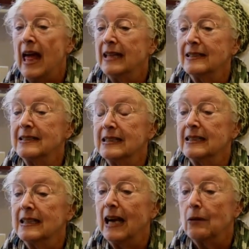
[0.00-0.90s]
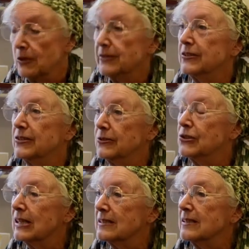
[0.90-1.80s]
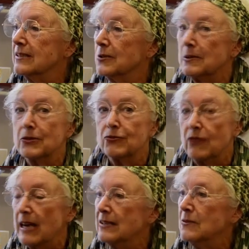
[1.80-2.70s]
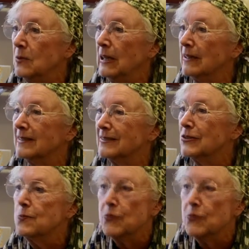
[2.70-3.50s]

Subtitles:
And I wanted to do justice to it, to write it well,